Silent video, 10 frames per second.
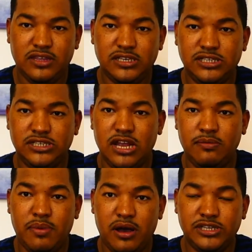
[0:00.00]
this
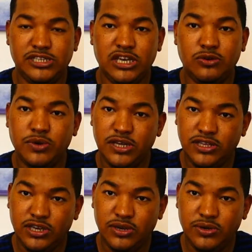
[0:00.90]
unboxing with
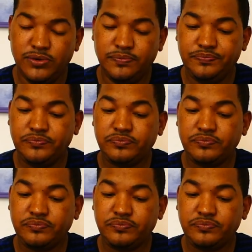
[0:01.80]
you,